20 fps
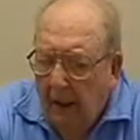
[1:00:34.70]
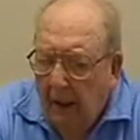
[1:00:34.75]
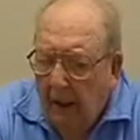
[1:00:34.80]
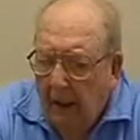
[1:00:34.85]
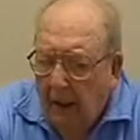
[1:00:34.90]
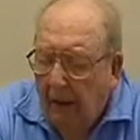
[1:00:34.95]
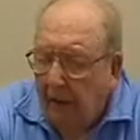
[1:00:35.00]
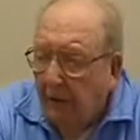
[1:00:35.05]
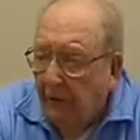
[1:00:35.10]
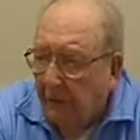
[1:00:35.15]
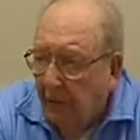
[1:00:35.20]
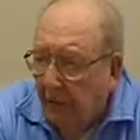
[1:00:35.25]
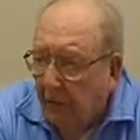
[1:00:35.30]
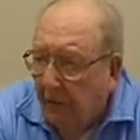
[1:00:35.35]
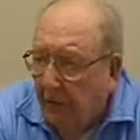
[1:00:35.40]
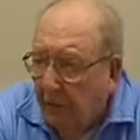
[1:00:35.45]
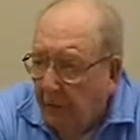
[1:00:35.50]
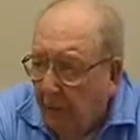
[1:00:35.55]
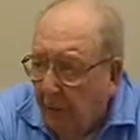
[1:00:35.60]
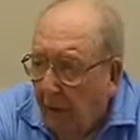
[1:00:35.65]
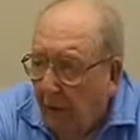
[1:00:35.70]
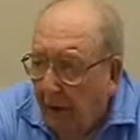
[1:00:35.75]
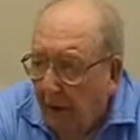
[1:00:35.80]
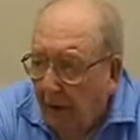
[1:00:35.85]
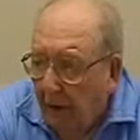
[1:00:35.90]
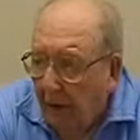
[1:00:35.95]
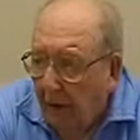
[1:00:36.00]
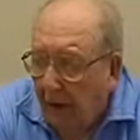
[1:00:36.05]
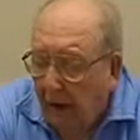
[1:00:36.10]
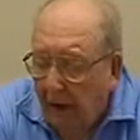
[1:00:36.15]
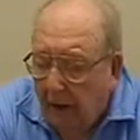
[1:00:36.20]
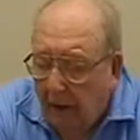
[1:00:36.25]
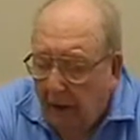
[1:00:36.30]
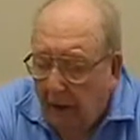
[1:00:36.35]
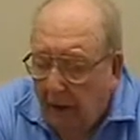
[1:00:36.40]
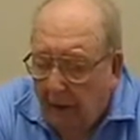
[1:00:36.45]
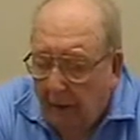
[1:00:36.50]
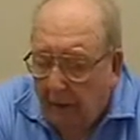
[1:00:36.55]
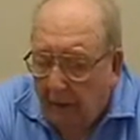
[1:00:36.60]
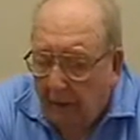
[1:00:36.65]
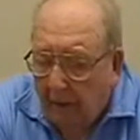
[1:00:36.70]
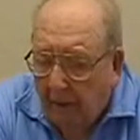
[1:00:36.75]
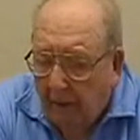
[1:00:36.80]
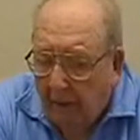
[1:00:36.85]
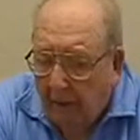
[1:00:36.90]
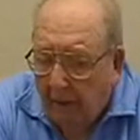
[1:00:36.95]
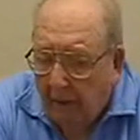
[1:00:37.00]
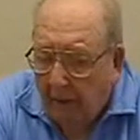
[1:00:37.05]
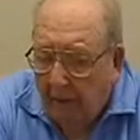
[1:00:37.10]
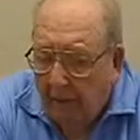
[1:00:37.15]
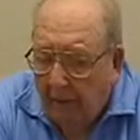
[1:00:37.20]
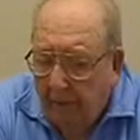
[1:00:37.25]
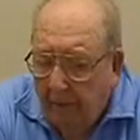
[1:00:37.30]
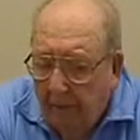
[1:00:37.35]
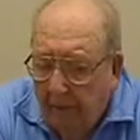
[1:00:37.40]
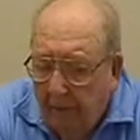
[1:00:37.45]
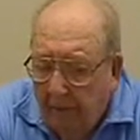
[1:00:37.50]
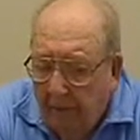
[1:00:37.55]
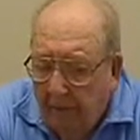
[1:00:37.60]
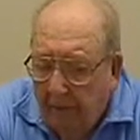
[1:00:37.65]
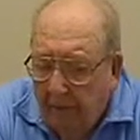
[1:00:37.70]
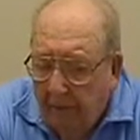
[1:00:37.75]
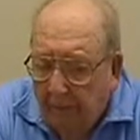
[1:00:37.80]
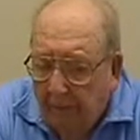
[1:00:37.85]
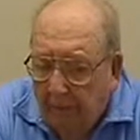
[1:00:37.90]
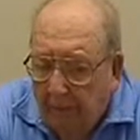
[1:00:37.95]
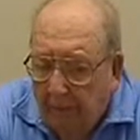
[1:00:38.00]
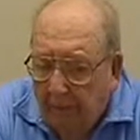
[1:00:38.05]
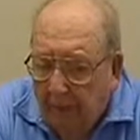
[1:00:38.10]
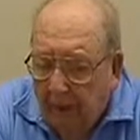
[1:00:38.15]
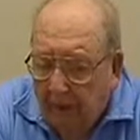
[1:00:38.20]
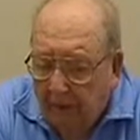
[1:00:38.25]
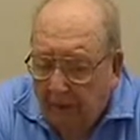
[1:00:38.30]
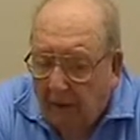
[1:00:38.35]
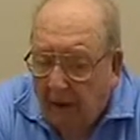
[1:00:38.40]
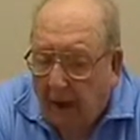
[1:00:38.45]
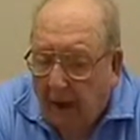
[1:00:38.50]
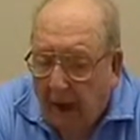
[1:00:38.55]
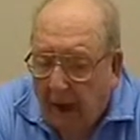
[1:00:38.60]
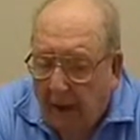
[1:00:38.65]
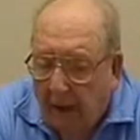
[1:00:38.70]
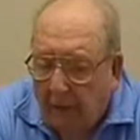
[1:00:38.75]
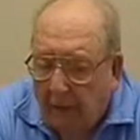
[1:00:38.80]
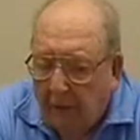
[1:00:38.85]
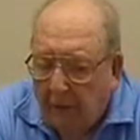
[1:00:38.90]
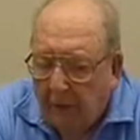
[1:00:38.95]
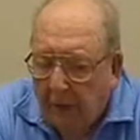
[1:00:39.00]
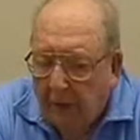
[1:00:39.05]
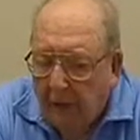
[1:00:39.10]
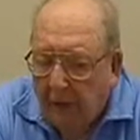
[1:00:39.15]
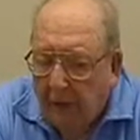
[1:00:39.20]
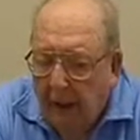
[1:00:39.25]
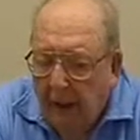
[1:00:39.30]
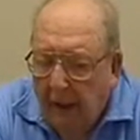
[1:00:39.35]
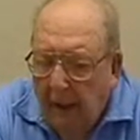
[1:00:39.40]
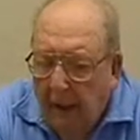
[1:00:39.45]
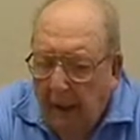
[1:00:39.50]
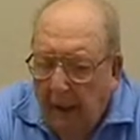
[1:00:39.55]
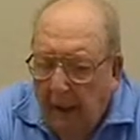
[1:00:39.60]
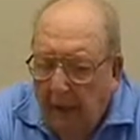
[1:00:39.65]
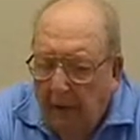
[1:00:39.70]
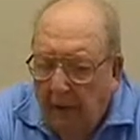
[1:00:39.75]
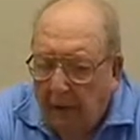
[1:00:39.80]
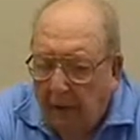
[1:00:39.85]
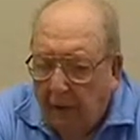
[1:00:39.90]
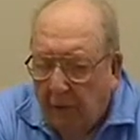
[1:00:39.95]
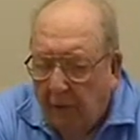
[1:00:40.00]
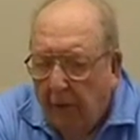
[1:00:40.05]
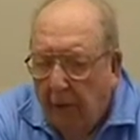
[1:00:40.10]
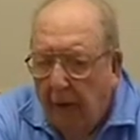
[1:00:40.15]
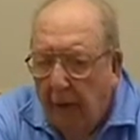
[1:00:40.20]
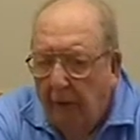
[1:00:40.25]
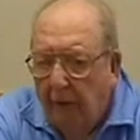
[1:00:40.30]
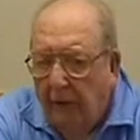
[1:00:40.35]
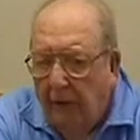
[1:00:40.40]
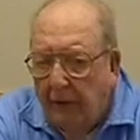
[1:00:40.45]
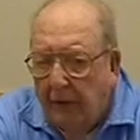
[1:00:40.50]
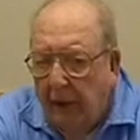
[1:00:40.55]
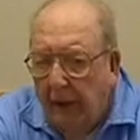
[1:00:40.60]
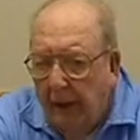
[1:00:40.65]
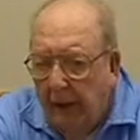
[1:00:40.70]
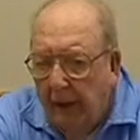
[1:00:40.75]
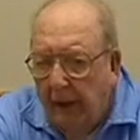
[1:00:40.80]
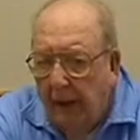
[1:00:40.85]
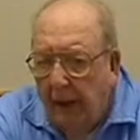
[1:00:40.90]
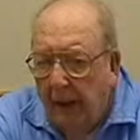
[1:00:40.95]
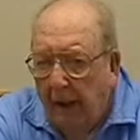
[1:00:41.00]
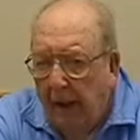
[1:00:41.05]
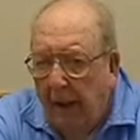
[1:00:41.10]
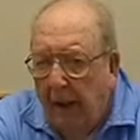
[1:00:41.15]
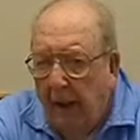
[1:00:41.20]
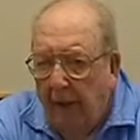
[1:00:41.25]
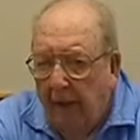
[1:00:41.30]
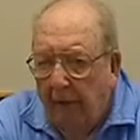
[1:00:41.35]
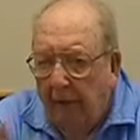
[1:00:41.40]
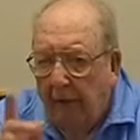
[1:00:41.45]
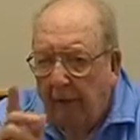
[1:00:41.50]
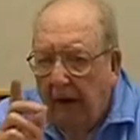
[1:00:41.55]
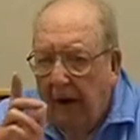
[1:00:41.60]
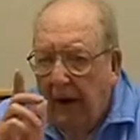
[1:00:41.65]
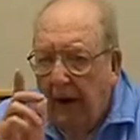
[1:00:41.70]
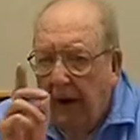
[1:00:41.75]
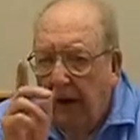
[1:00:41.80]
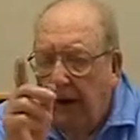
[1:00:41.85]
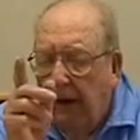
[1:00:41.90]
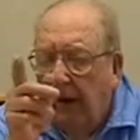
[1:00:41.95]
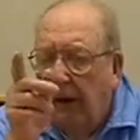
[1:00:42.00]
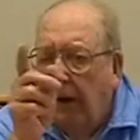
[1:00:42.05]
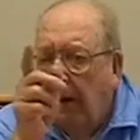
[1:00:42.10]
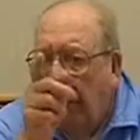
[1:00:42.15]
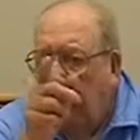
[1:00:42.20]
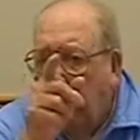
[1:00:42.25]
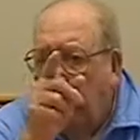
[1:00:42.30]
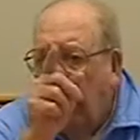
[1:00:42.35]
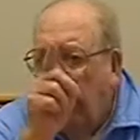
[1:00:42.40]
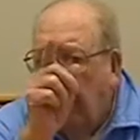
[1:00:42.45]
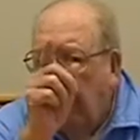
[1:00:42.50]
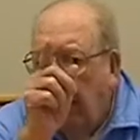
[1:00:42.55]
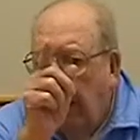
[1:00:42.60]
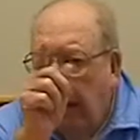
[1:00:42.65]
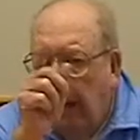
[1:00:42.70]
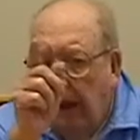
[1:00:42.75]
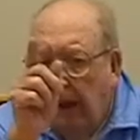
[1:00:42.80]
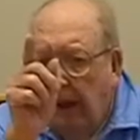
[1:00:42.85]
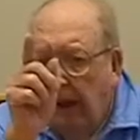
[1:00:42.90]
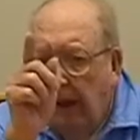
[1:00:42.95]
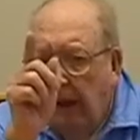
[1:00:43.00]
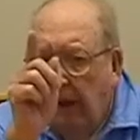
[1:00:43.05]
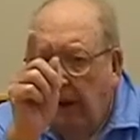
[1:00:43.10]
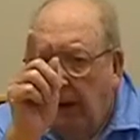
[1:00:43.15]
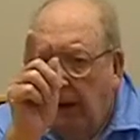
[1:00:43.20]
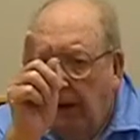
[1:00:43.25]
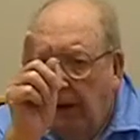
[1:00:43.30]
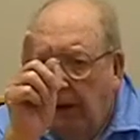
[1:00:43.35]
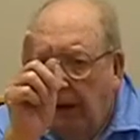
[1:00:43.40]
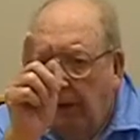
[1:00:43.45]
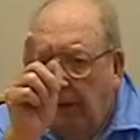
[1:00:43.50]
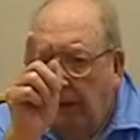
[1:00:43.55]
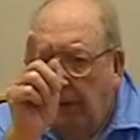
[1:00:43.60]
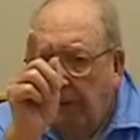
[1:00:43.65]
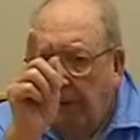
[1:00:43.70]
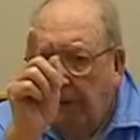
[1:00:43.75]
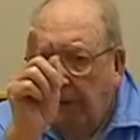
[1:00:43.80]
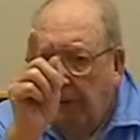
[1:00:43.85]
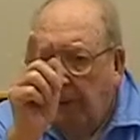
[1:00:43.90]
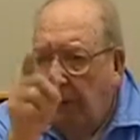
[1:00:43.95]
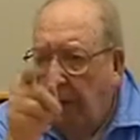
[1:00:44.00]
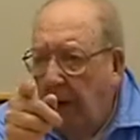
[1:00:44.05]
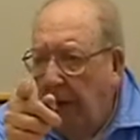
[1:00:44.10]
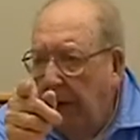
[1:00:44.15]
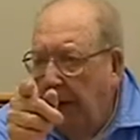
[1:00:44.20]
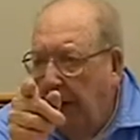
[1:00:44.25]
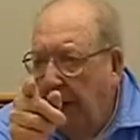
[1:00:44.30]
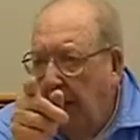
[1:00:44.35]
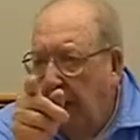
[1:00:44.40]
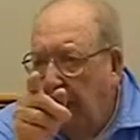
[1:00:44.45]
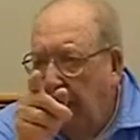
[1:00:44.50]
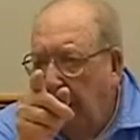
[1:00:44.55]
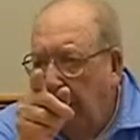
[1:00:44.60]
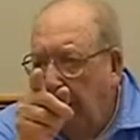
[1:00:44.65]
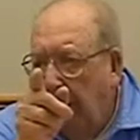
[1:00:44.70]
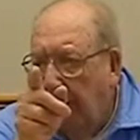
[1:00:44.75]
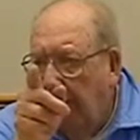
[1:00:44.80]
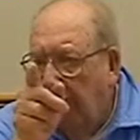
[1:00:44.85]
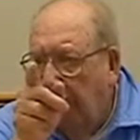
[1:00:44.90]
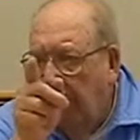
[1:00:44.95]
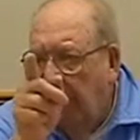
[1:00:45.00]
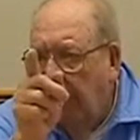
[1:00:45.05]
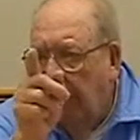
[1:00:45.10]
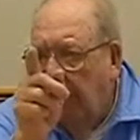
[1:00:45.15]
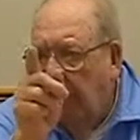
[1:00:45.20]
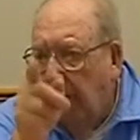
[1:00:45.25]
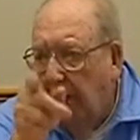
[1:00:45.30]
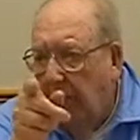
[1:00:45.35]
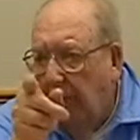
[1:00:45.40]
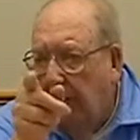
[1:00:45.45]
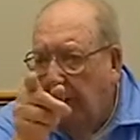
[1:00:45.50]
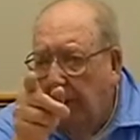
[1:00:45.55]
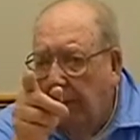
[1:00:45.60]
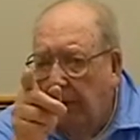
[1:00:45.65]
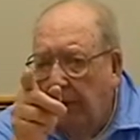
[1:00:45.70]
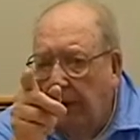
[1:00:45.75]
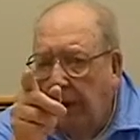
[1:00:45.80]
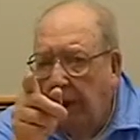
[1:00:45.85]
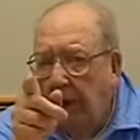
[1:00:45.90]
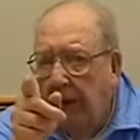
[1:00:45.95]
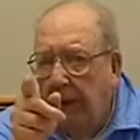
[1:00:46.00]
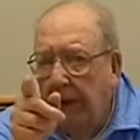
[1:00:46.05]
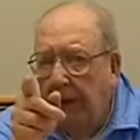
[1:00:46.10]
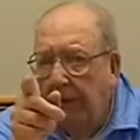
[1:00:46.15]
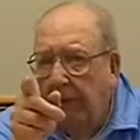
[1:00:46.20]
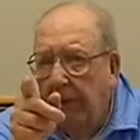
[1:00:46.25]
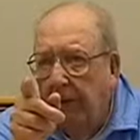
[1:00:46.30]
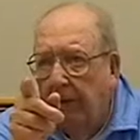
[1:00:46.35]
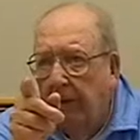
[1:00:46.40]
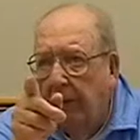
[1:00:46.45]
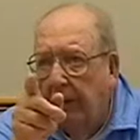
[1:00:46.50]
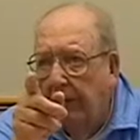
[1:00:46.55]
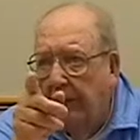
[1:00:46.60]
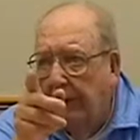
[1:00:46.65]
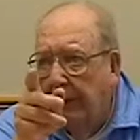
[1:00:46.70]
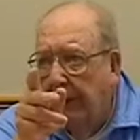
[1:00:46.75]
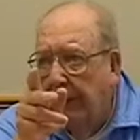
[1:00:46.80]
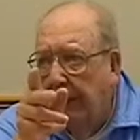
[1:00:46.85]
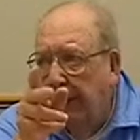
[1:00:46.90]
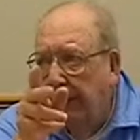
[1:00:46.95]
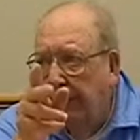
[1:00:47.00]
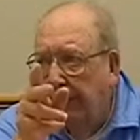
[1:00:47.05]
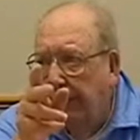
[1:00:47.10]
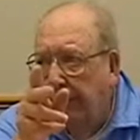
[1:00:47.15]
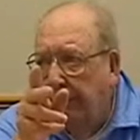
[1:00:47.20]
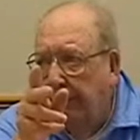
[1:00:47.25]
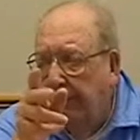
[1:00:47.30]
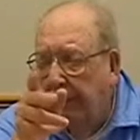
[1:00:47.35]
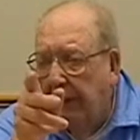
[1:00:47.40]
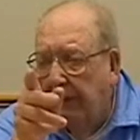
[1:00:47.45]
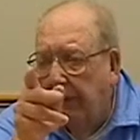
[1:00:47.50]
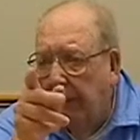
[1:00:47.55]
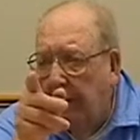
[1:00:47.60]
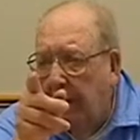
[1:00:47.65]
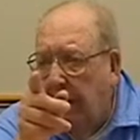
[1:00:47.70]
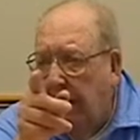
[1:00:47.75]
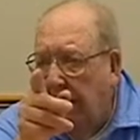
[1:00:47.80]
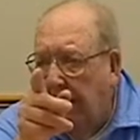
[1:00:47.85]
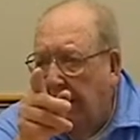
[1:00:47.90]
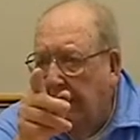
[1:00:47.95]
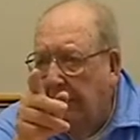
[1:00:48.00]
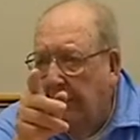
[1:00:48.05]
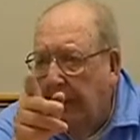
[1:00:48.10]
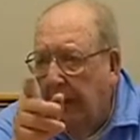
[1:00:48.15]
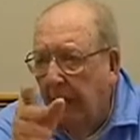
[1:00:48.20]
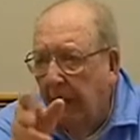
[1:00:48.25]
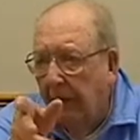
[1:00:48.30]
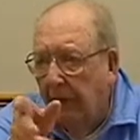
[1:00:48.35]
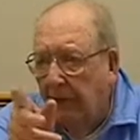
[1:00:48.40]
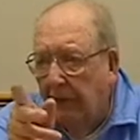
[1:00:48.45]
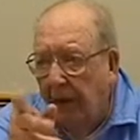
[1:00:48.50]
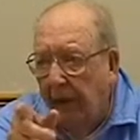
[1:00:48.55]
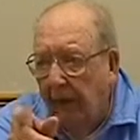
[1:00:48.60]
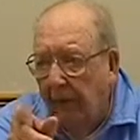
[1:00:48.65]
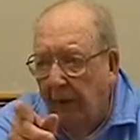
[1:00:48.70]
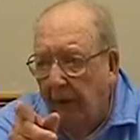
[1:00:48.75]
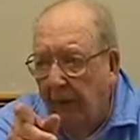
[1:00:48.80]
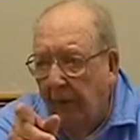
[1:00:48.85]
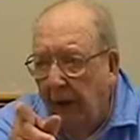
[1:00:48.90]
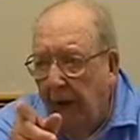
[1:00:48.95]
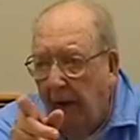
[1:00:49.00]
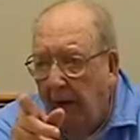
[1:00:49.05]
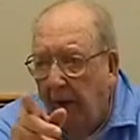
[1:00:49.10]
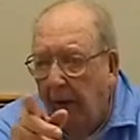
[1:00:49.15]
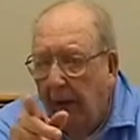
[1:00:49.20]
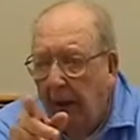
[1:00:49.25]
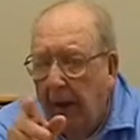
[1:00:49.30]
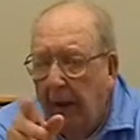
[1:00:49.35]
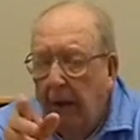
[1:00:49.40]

It was a destroyer at, at, uh, at times. A destroyer would sit in there and fire uh, one of their turrets. Uh, if it was a Fletcher class, they had a single mount,